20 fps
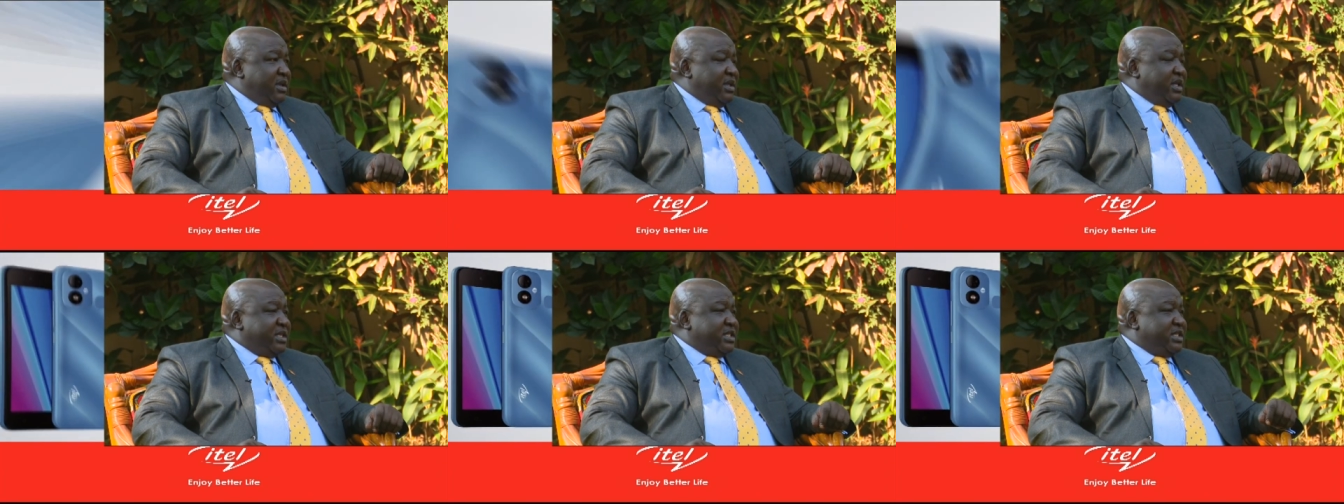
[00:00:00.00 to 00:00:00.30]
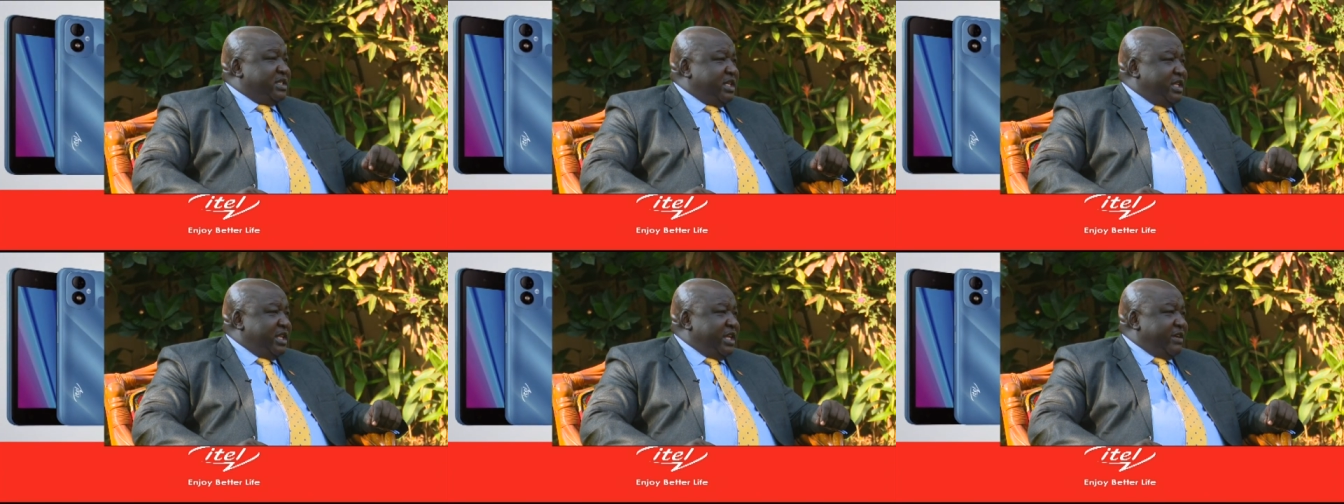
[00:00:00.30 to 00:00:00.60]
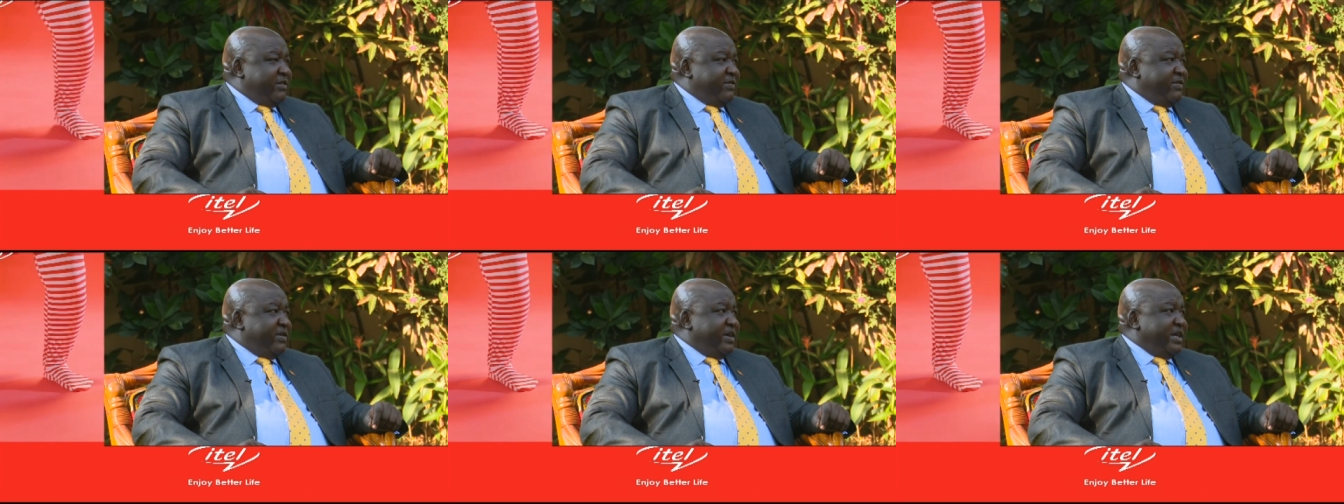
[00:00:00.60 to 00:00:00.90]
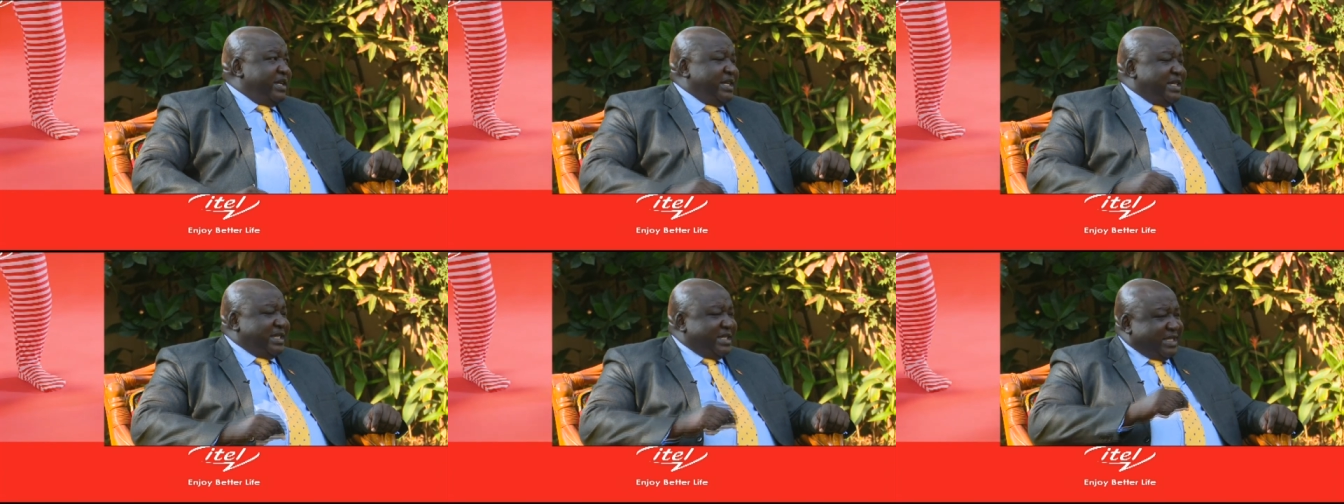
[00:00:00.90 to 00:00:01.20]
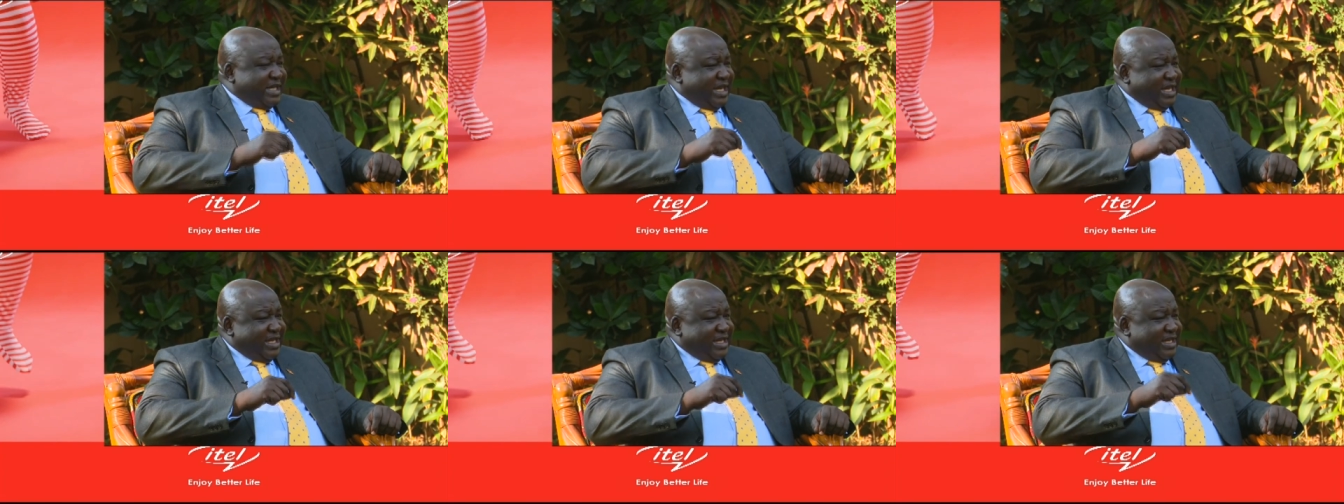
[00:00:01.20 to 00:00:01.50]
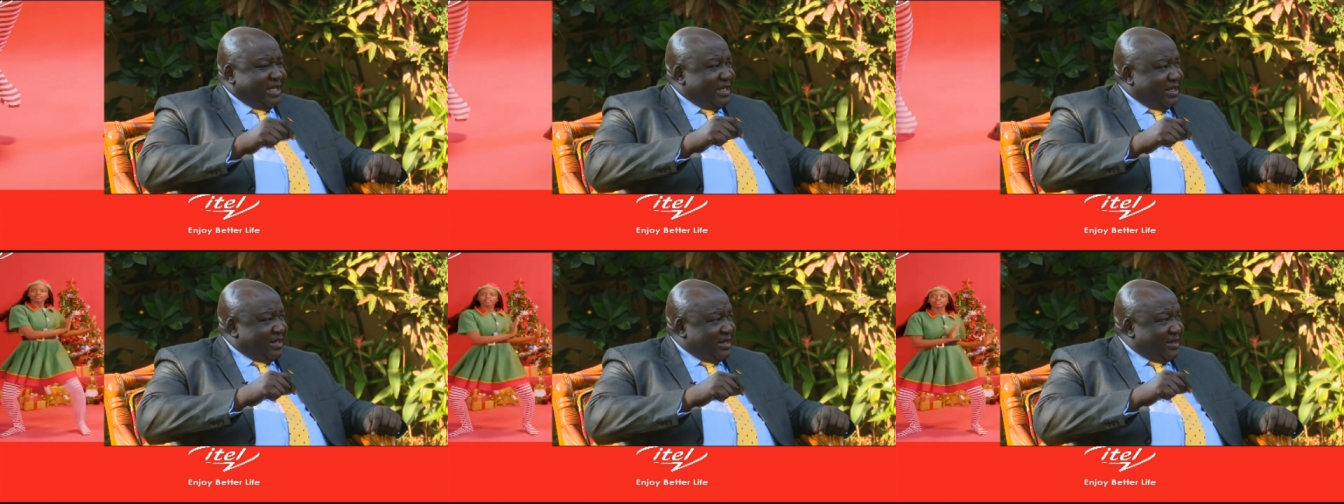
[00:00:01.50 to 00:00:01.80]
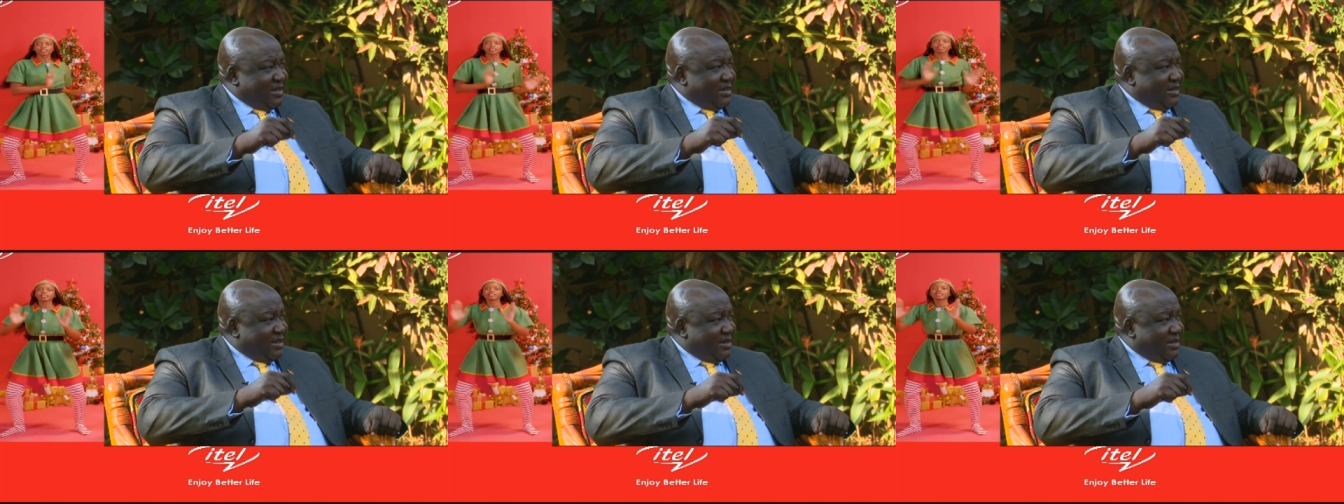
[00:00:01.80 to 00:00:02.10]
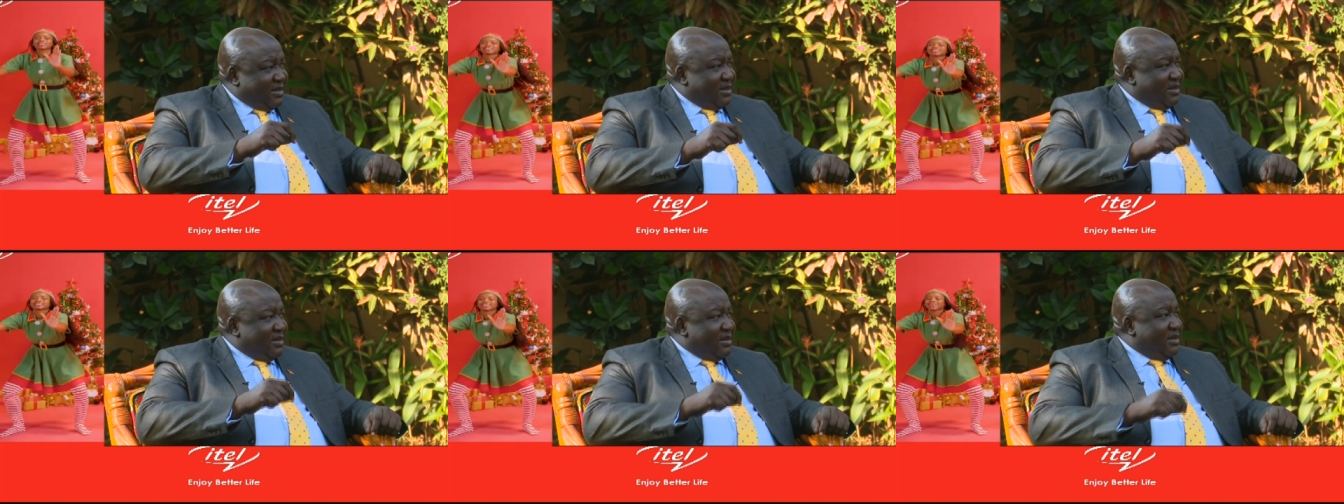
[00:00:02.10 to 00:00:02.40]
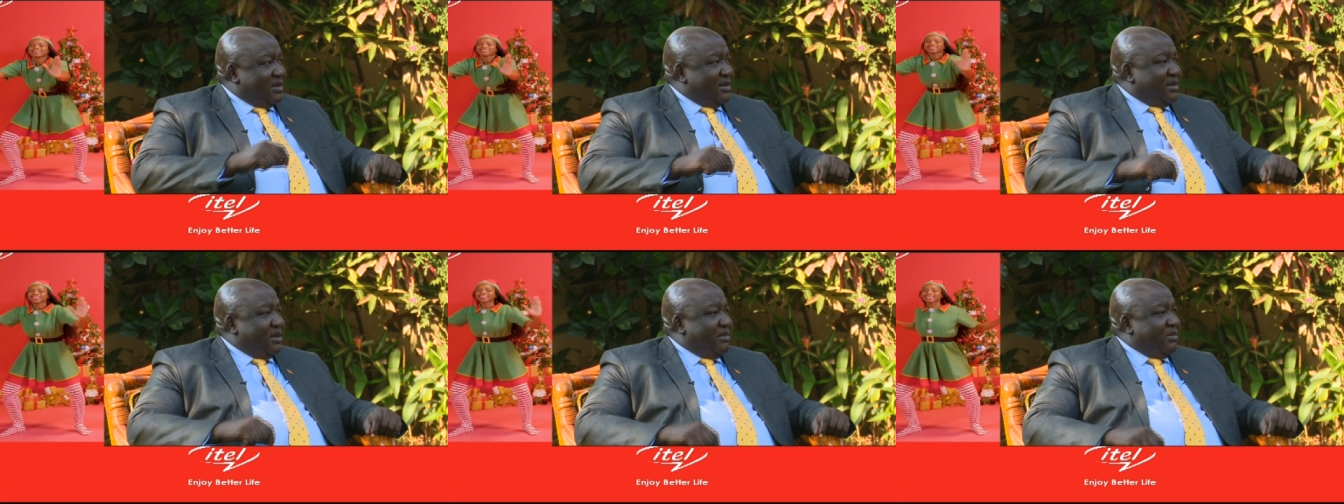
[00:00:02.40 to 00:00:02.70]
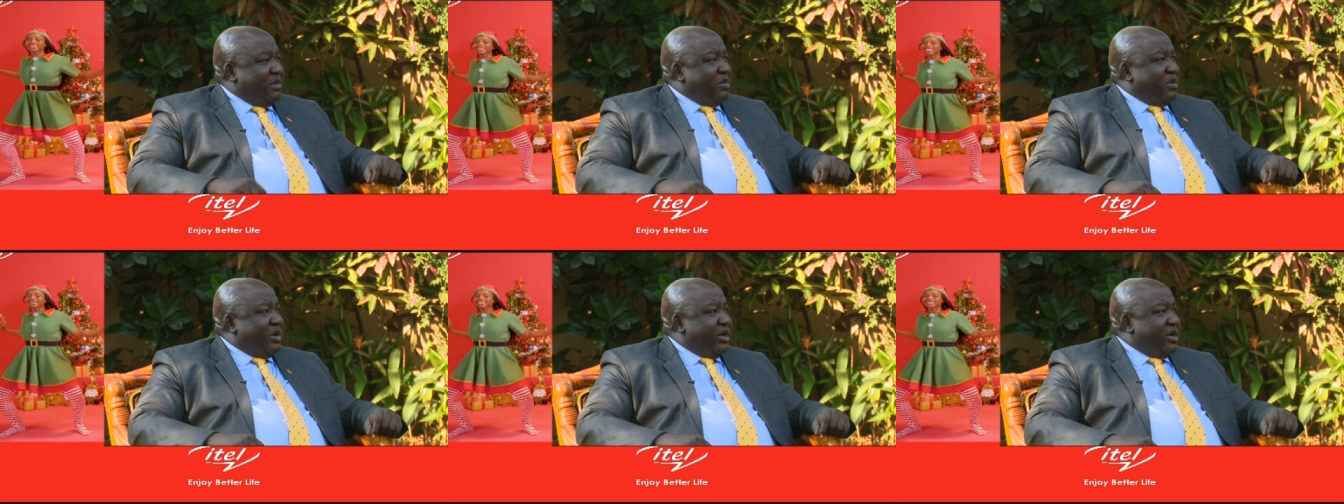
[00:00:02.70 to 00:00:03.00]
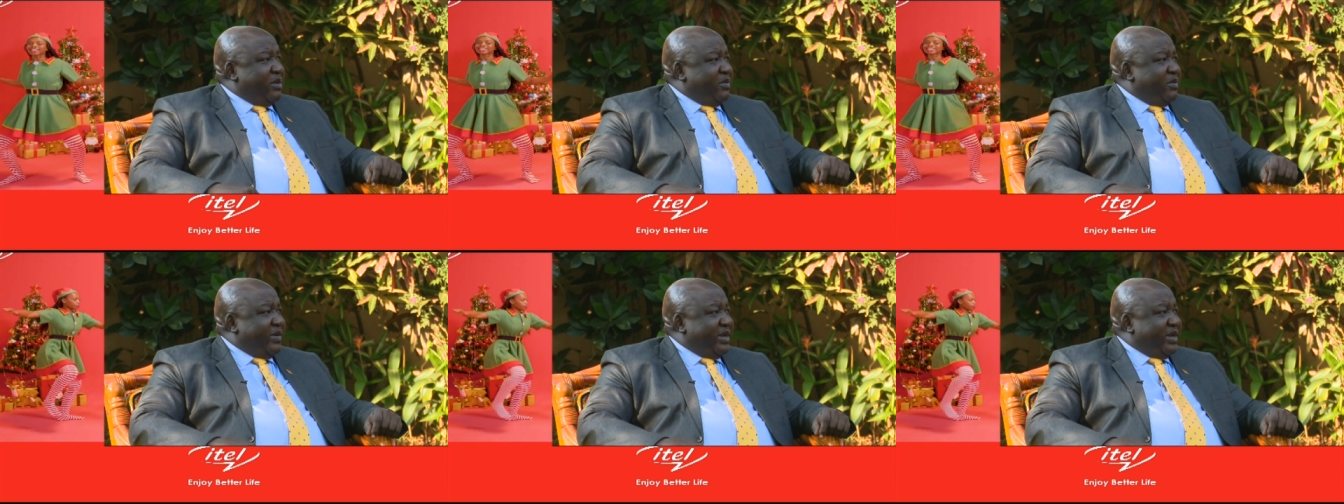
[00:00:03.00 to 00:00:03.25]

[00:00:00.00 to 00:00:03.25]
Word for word: The C D F signed a memorandum